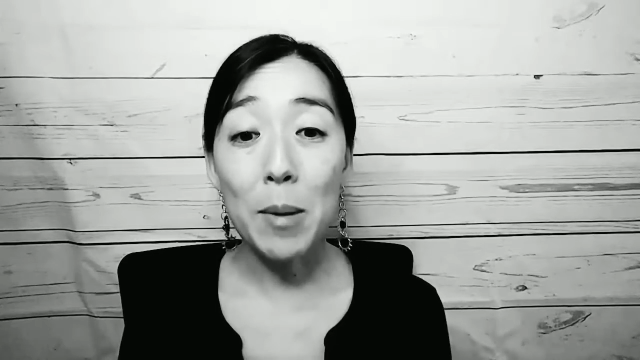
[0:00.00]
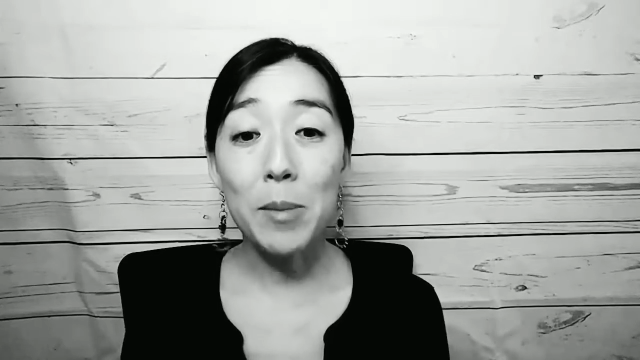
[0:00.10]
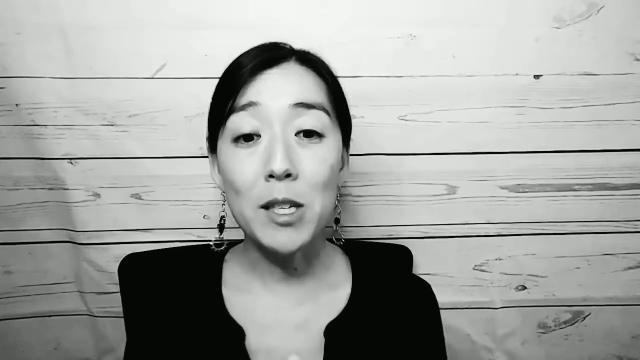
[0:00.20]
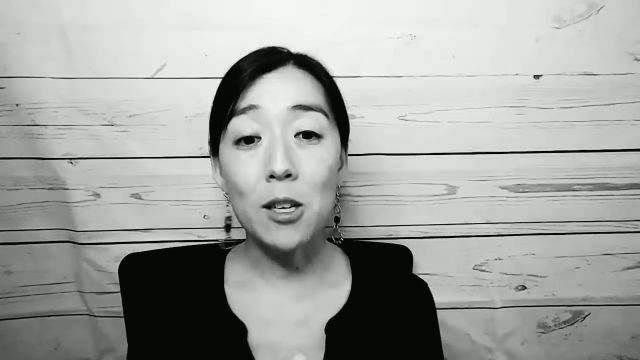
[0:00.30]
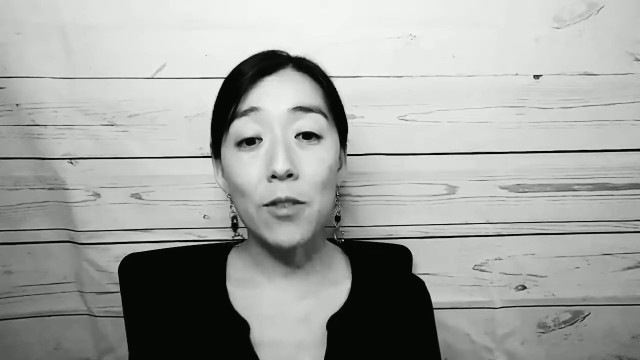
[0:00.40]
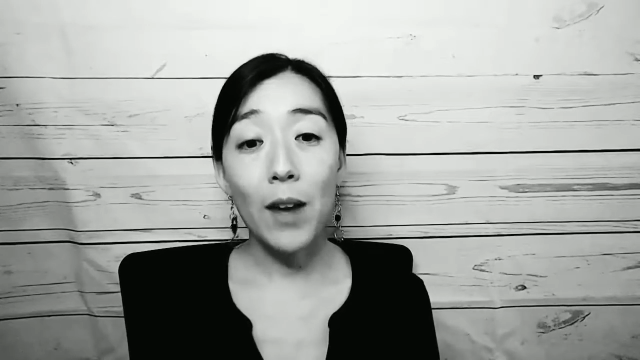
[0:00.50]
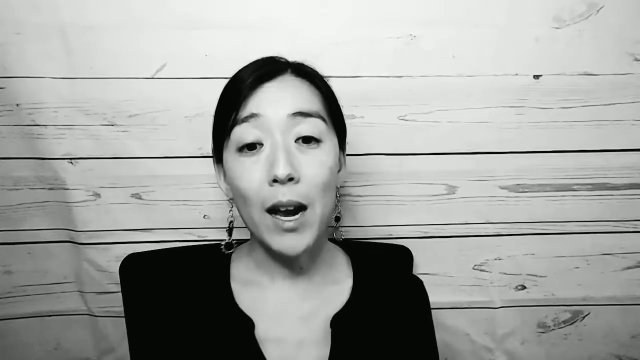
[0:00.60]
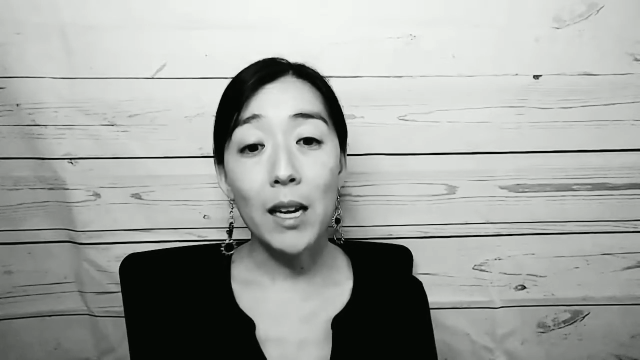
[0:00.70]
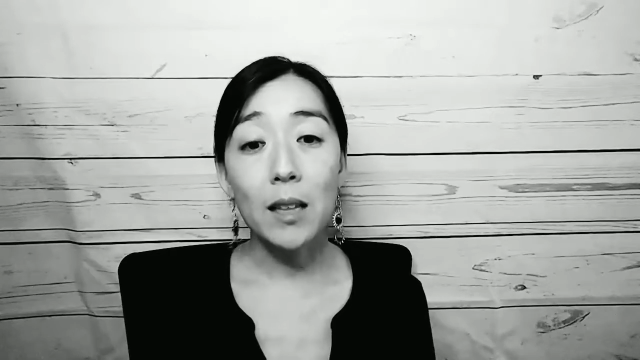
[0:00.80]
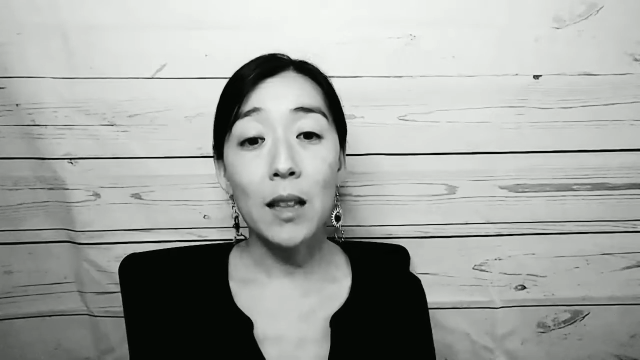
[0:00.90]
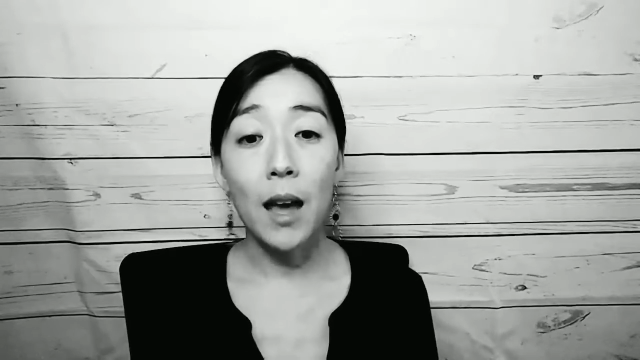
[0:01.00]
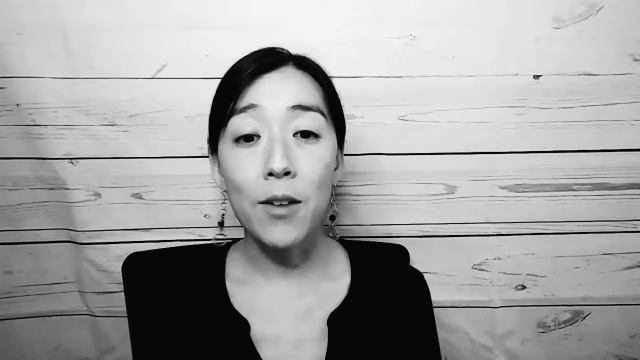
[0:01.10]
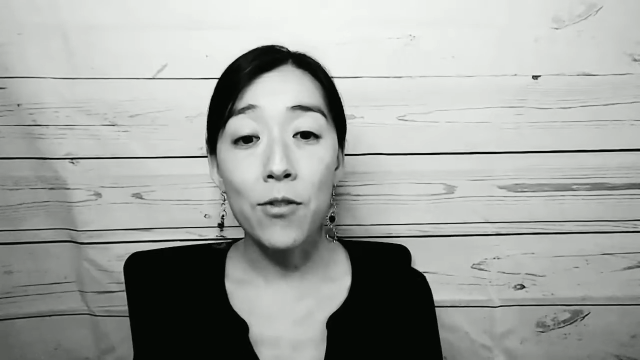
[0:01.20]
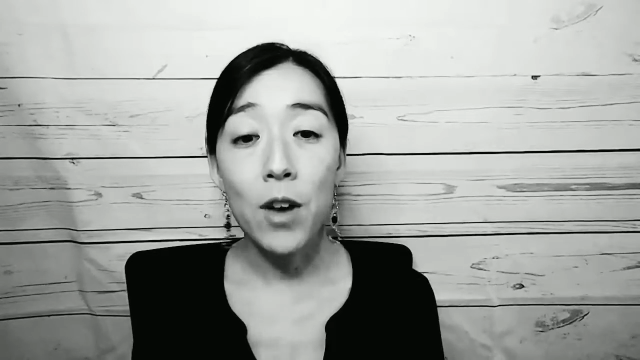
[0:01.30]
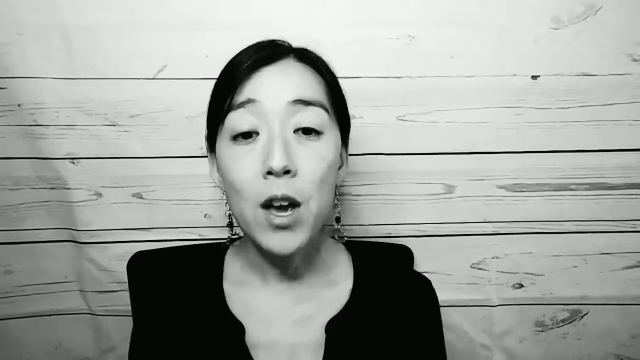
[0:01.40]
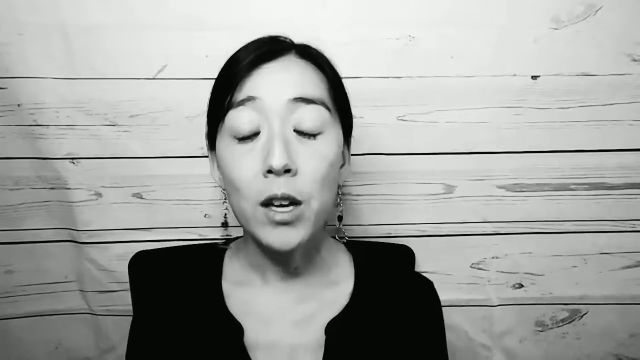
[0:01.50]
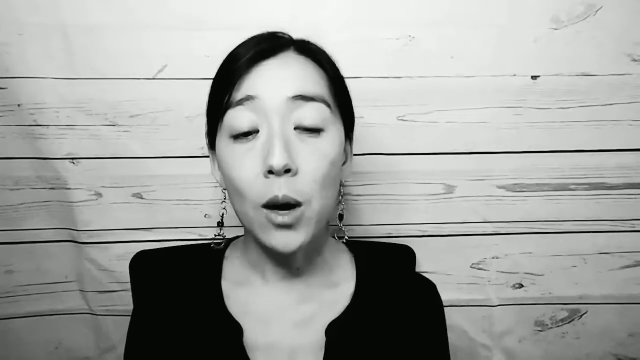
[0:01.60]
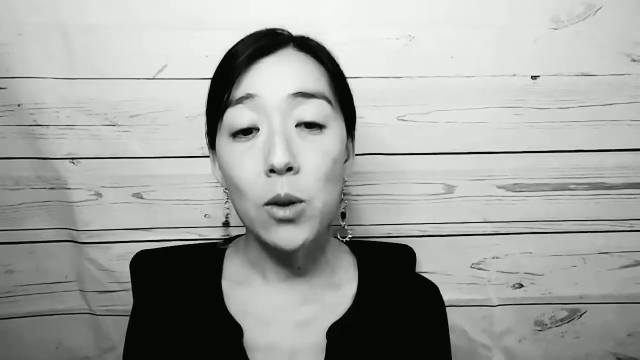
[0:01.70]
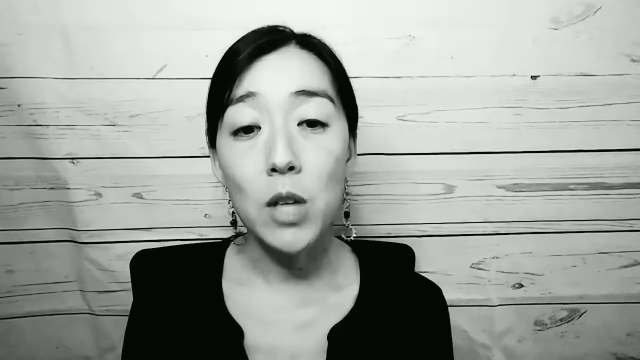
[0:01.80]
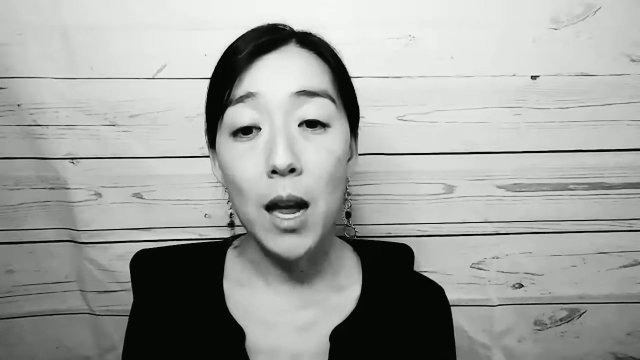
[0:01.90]
I'm a certified life
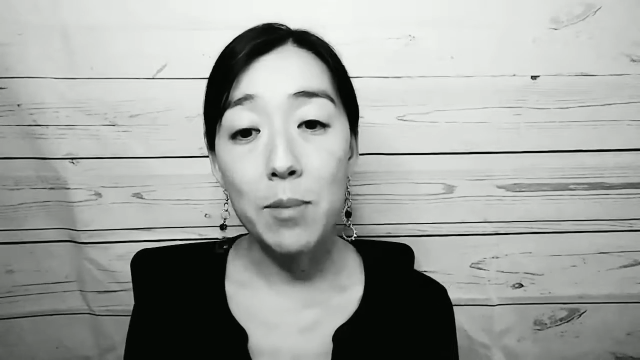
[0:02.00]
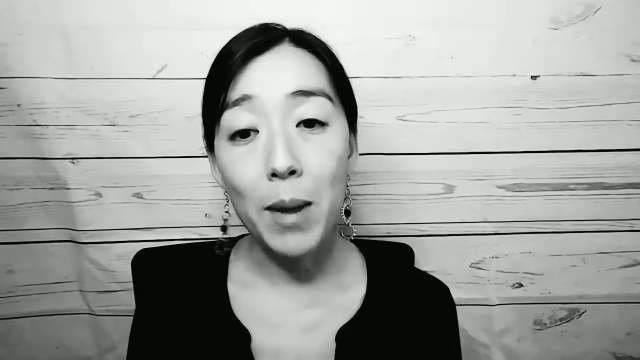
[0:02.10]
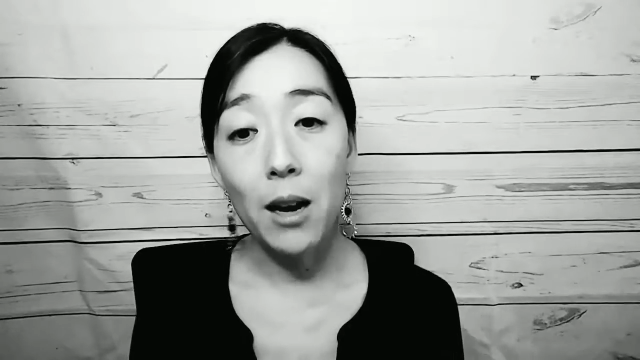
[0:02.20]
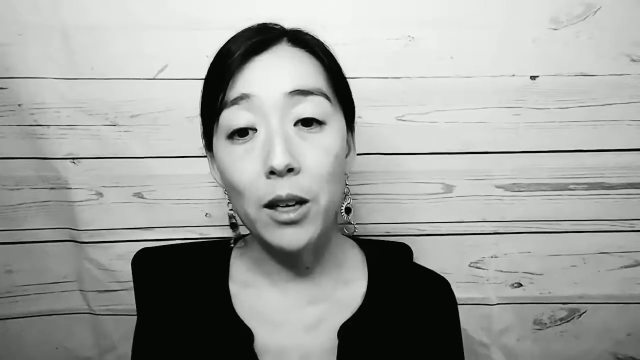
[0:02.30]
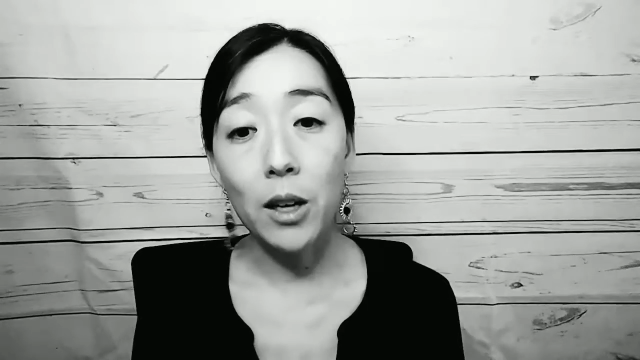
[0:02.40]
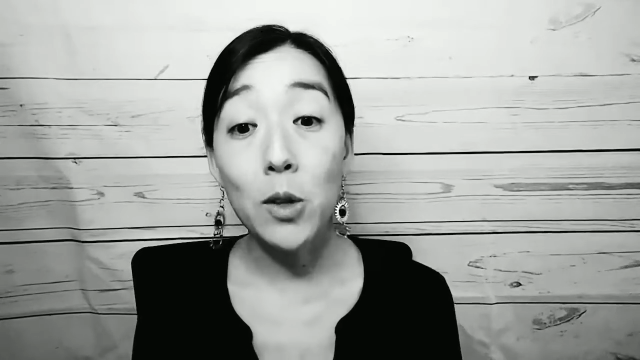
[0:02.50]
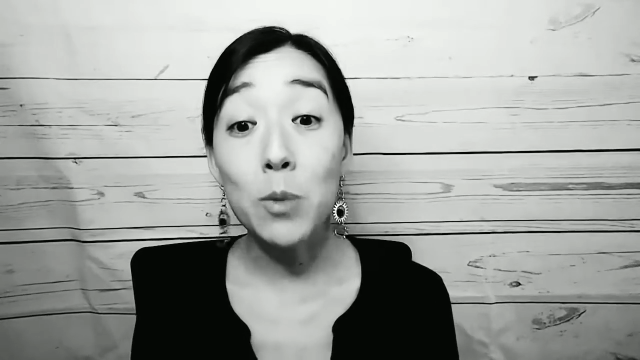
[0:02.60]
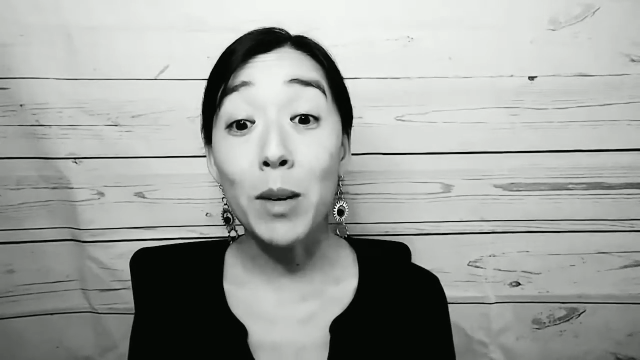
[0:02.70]
coach and parent coach,